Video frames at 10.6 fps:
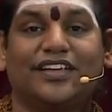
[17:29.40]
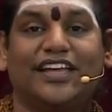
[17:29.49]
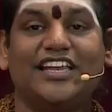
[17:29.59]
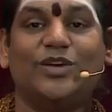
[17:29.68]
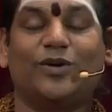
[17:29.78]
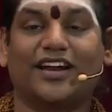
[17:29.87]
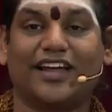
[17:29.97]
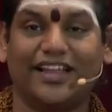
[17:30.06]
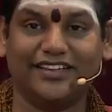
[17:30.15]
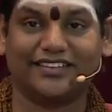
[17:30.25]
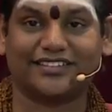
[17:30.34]
In your
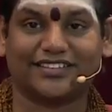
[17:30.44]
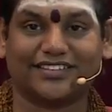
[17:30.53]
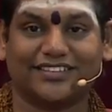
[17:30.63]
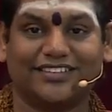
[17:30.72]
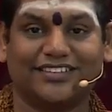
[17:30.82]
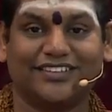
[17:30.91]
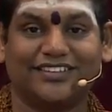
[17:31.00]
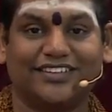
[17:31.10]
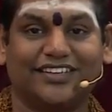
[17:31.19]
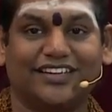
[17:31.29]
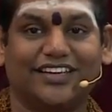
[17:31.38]
health,
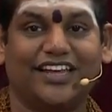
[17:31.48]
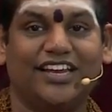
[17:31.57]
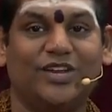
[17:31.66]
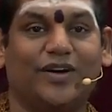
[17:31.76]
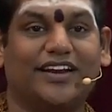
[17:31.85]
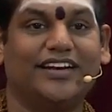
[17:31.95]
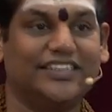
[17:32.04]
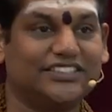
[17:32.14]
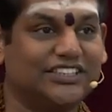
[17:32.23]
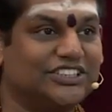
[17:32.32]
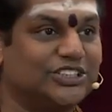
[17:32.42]
in your
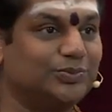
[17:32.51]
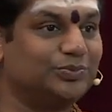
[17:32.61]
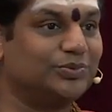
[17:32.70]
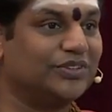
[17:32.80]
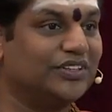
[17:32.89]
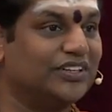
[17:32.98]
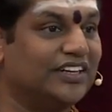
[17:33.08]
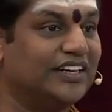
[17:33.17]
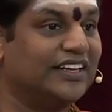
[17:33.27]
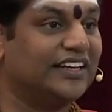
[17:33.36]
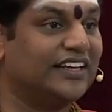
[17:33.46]
relationship,
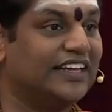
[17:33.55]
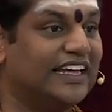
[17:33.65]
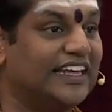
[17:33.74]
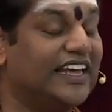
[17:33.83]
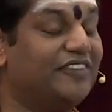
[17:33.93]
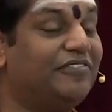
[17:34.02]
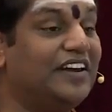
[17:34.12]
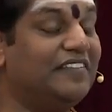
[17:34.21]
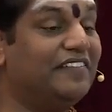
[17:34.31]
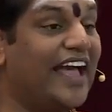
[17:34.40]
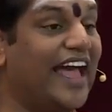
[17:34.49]

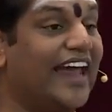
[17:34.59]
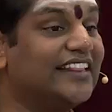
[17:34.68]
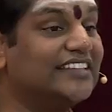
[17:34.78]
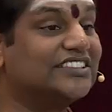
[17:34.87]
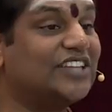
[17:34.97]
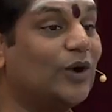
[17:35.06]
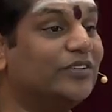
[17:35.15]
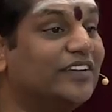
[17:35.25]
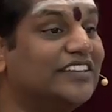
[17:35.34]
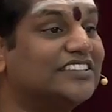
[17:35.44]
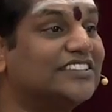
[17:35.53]
everywhere this doubt
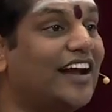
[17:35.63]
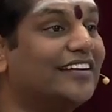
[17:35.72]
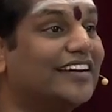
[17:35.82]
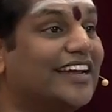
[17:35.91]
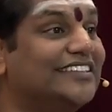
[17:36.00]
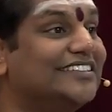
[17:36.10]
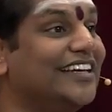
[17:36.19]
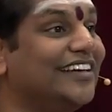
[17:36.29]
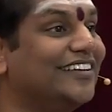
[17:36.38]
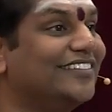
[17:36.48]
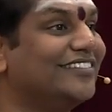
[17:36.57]
will start
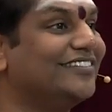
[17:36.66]
raising.